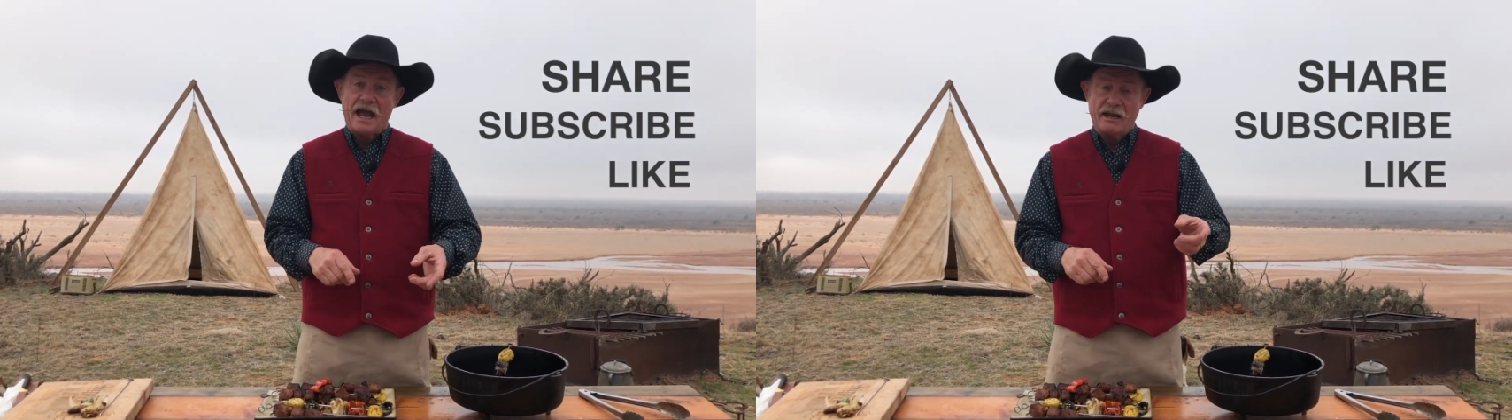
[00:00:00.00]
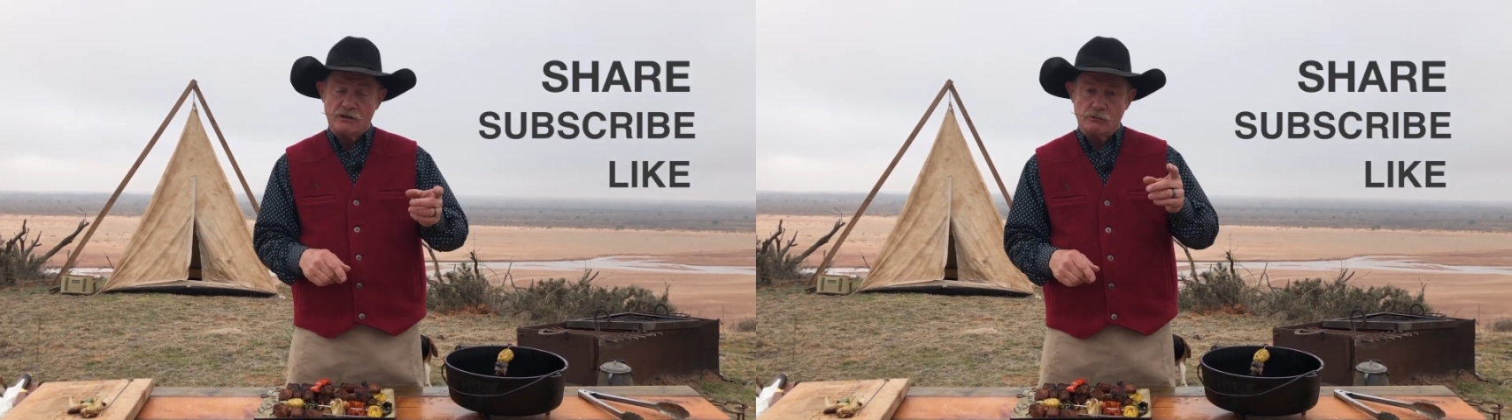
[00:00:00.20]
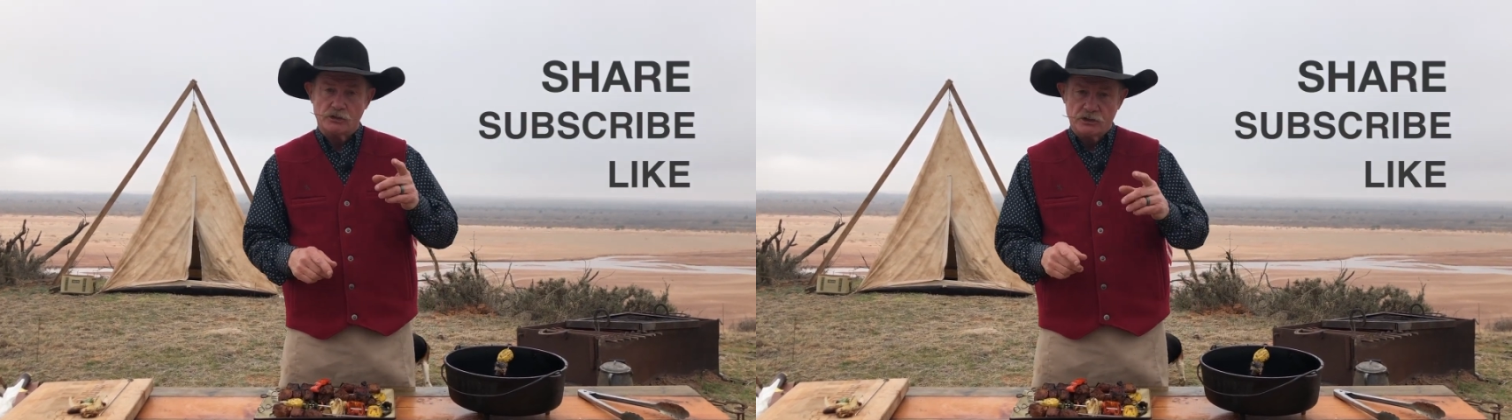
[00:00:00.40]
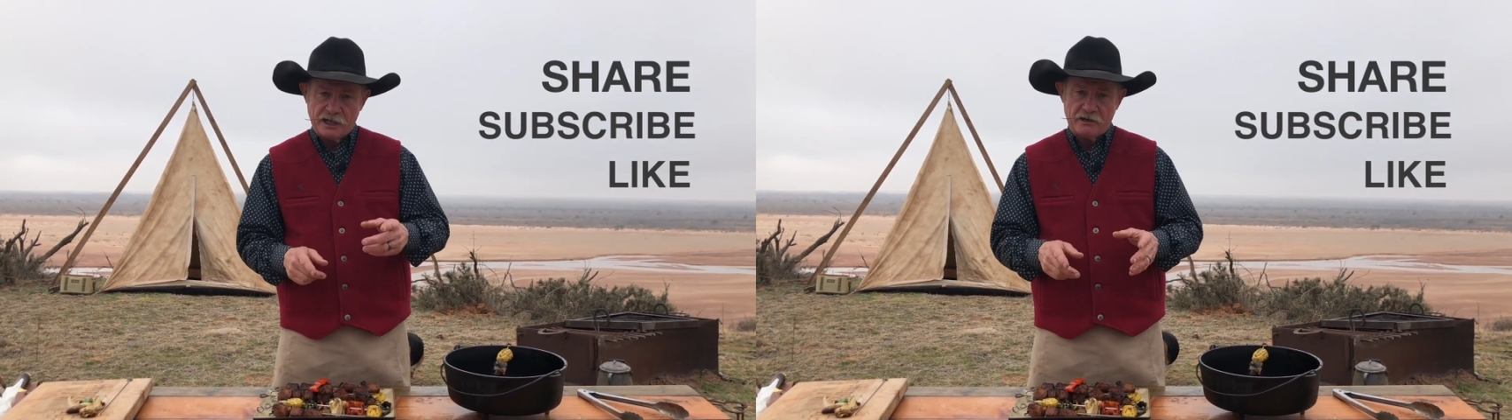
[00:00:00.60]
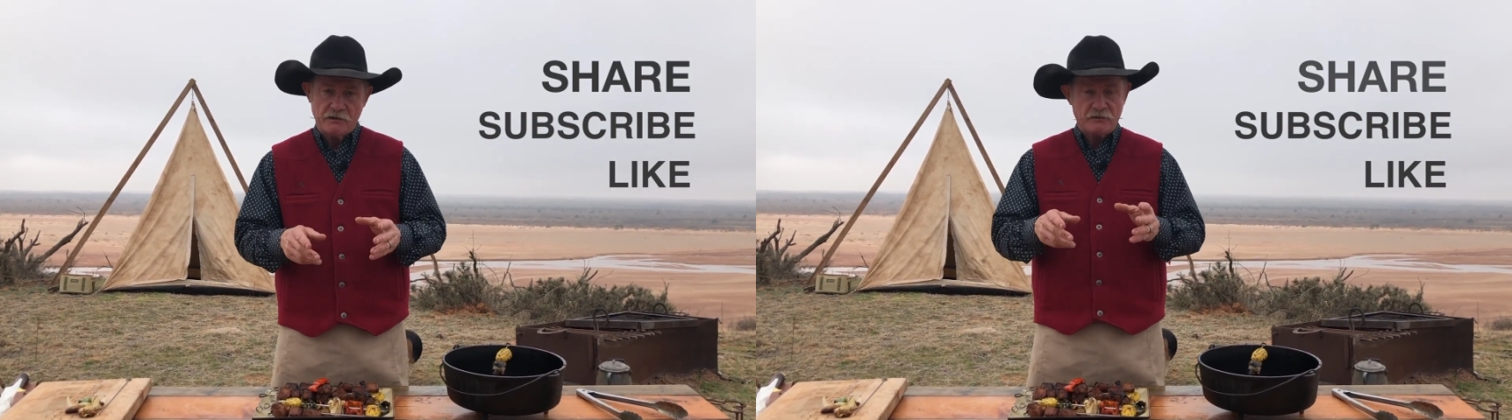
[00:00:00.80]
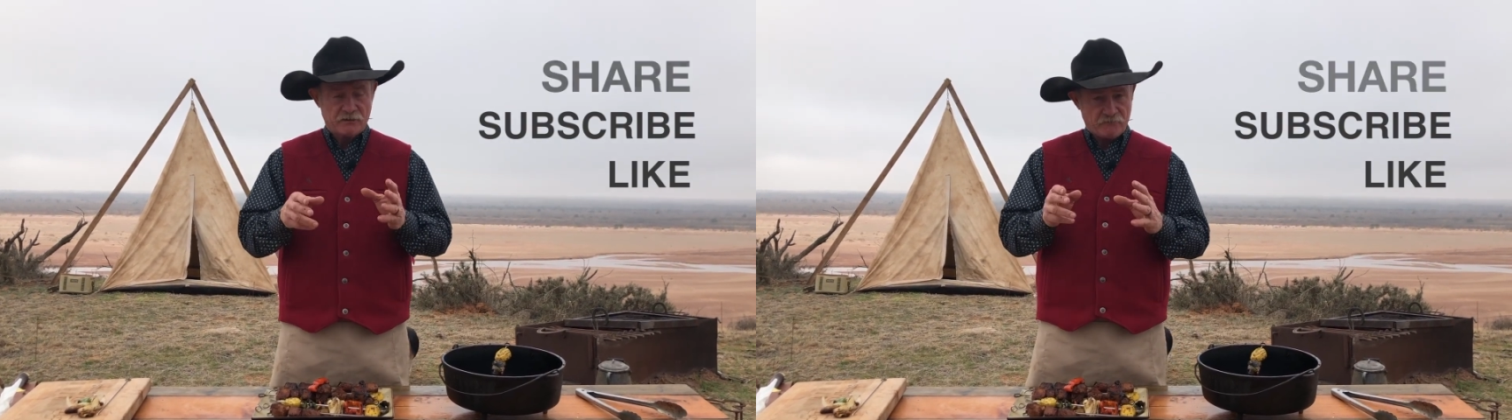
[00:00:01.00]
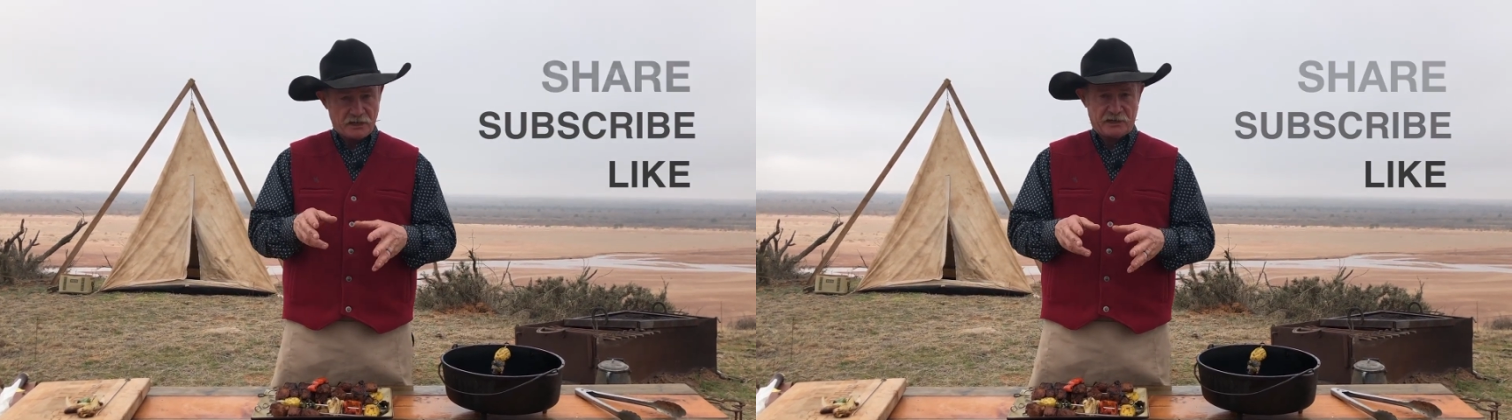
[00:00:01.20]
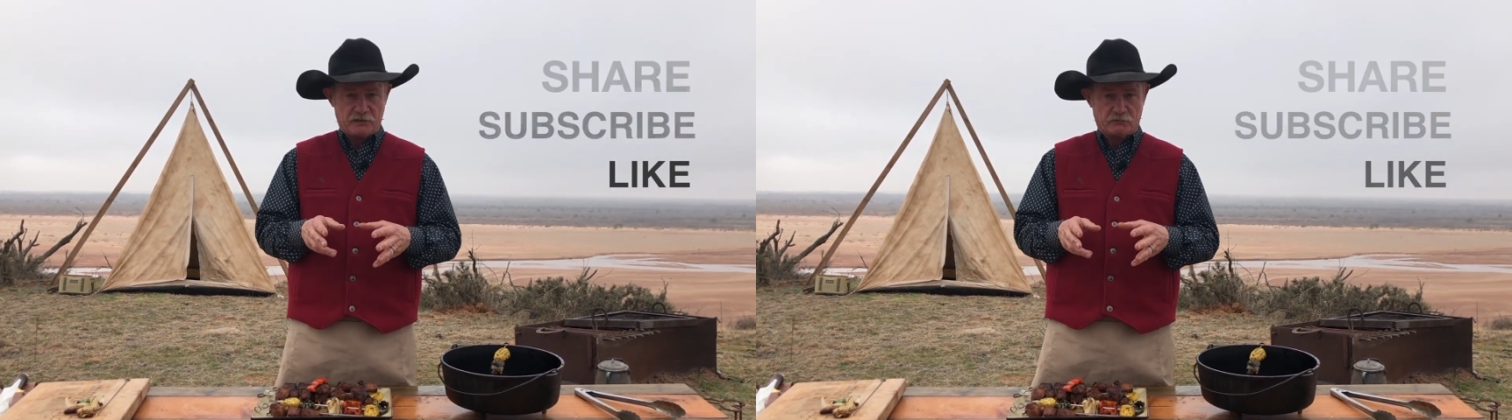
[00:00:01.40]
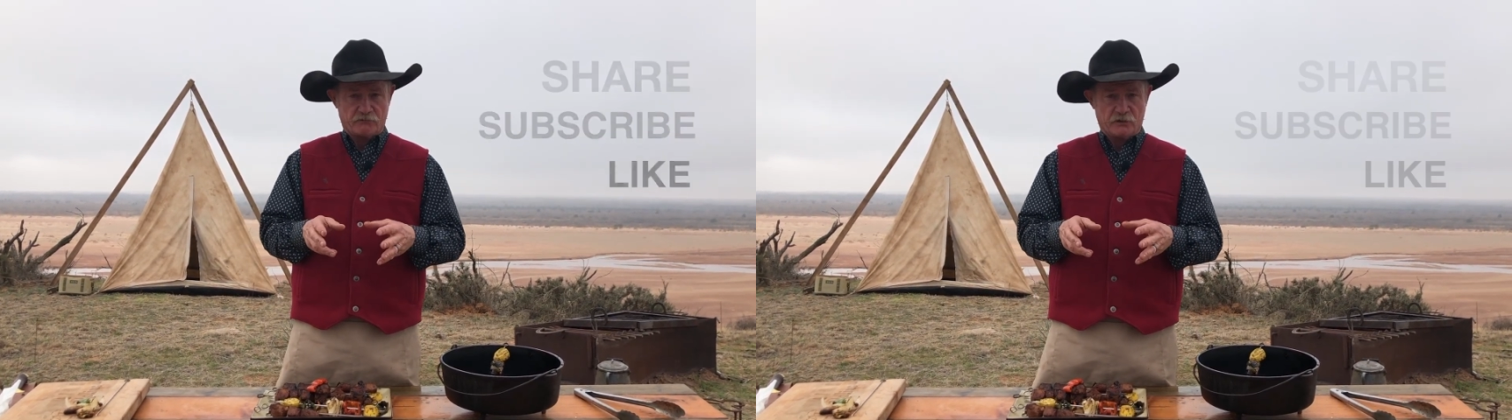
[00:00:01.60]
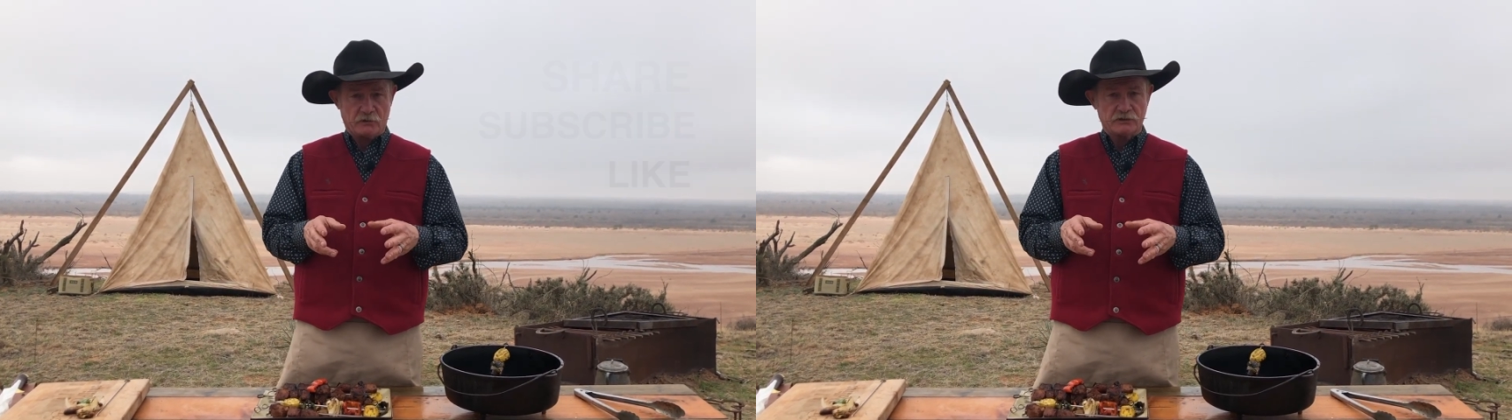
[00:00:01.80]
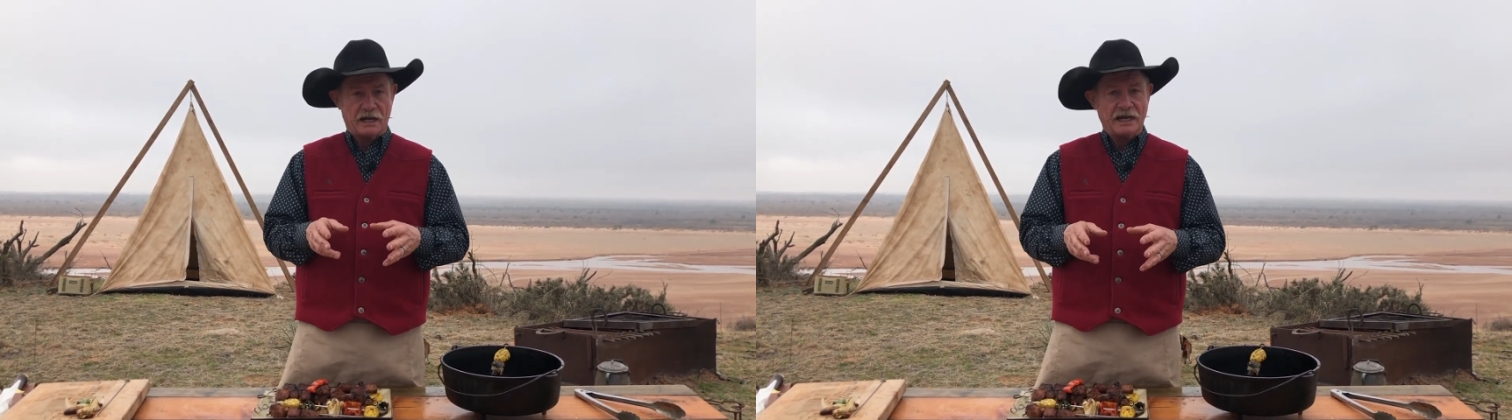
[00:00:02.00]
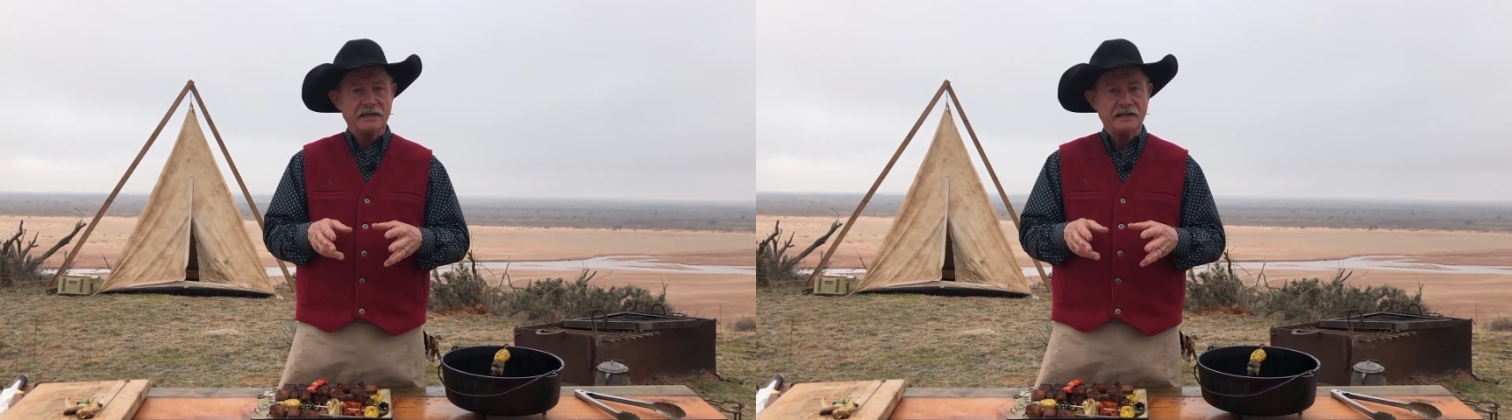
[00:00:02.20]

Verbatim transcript: and you share the videos, folks. I